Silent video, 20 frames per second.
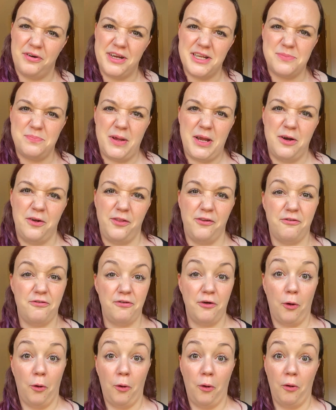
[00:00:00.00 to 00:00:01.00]
it's been on the
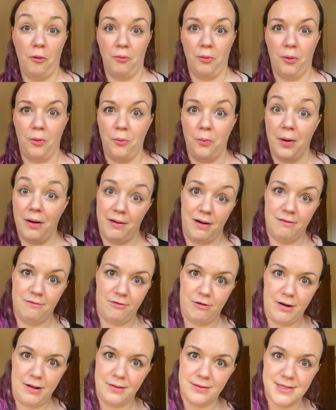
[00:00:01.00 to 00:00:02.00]
floor or wherever
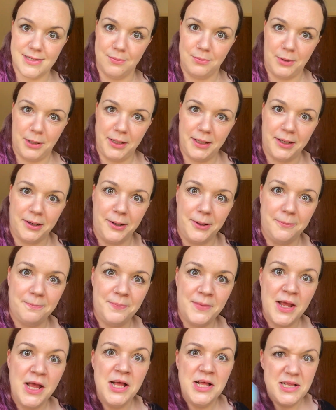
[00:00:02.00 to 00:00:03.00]
else it might go.
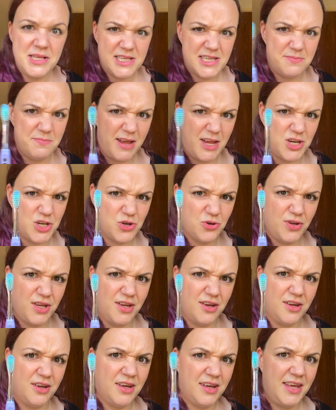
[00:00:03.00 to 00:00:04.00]
So make sure
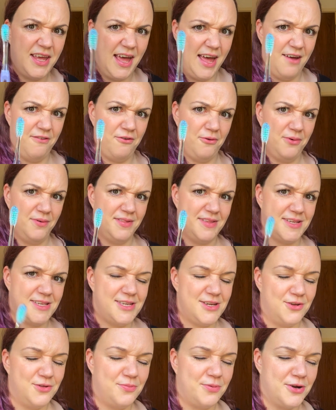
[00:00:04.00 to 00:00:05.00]
you're careful with this
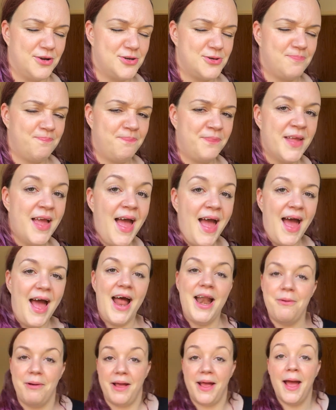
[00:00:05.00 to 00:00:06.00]
toothbrush.
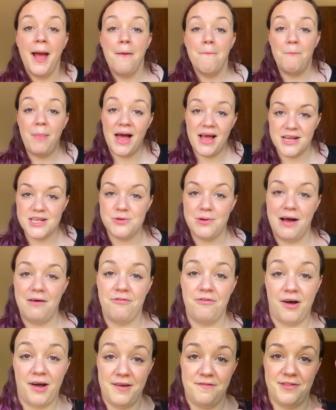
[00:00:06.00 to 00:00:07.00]
Anyway, back to our
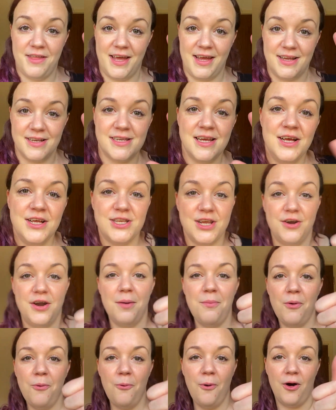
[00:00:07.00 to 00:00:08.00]
5 things. So
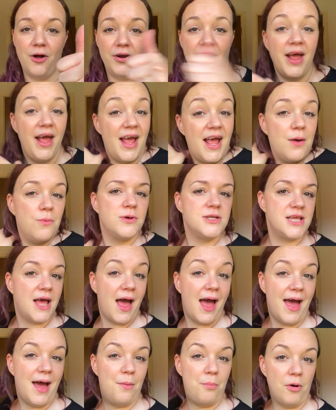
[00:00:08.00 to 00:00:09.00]
number 1, it was a
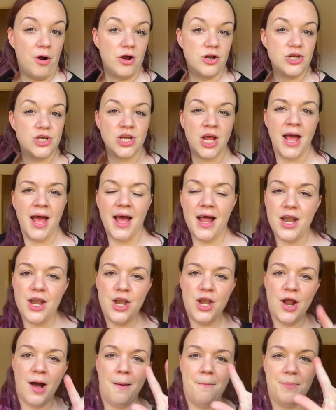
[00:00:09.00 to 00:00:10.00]
hairbrush.
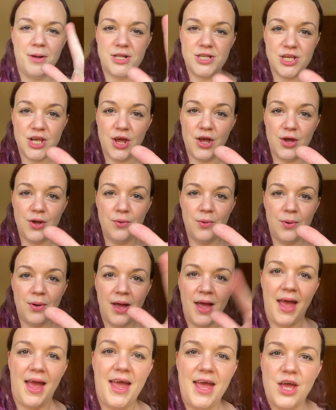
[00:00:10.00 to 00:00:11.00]
Number 2,
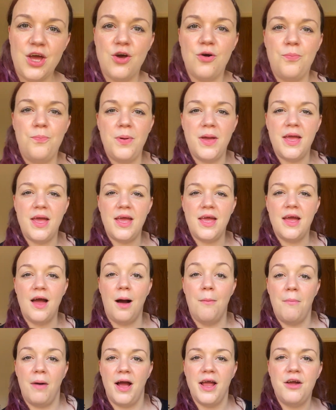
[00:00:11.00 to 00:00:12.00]
it could be a
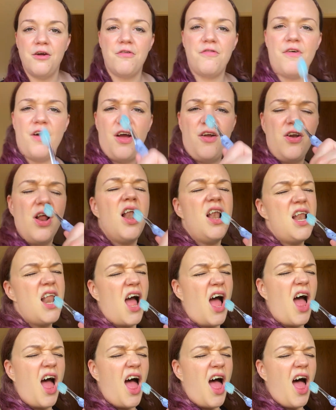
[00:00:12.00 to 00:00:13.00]
microphone.
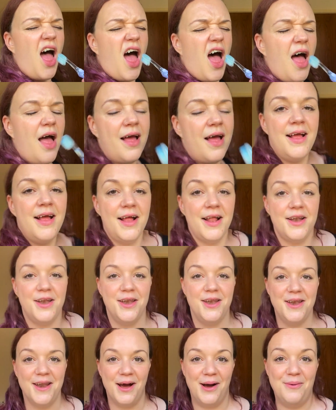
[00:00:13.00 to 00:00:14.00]
La.
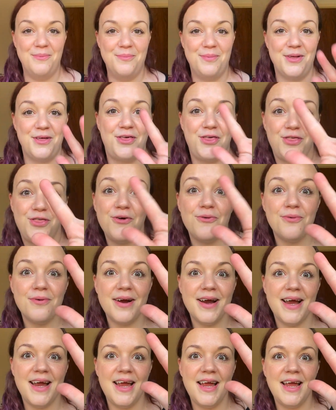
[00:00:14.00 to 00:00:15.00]
Number
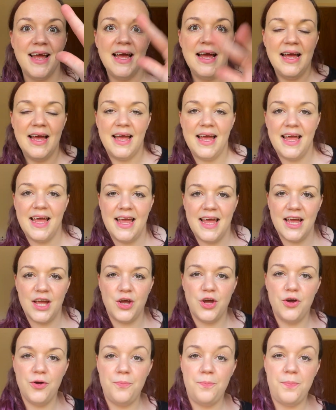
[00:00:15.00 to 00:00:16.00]
3, it
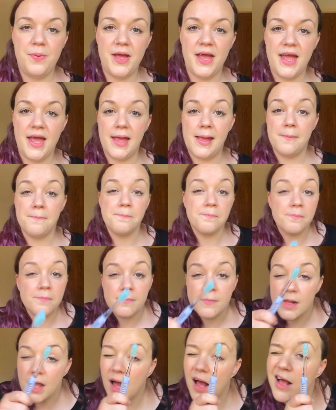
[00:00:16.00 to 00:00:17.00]
could be
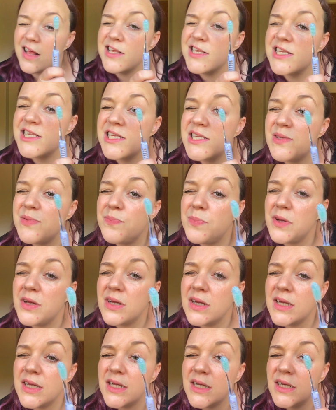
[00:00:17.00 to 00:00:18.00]
a
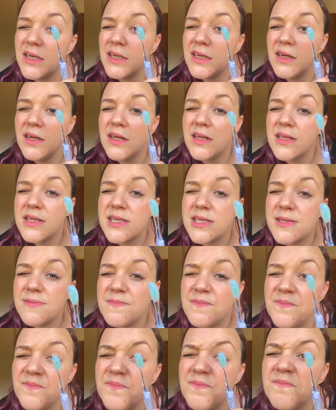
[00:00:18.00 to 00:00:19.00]
spyglass.
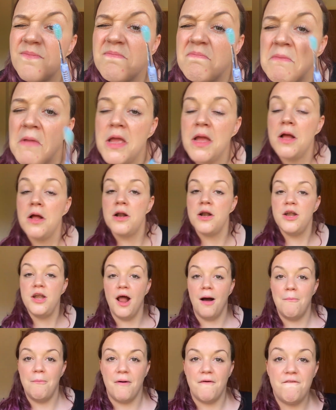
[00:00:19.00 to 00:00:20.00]

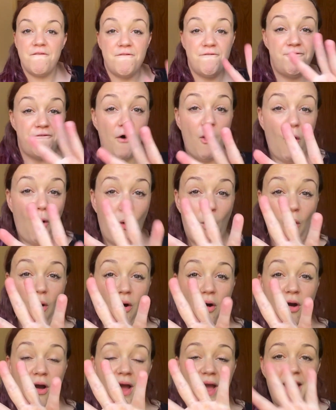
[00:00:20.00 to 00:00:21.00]
Number
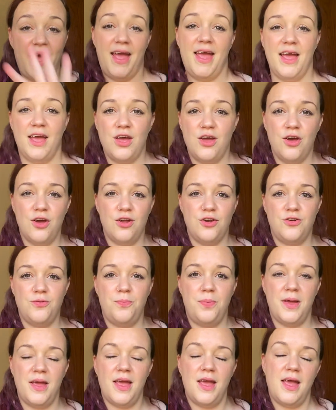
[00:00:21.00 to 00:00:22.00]
4, it could
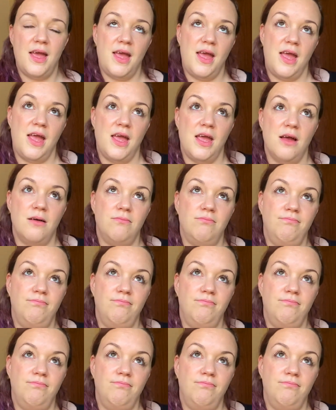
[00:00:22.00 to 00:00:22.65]
be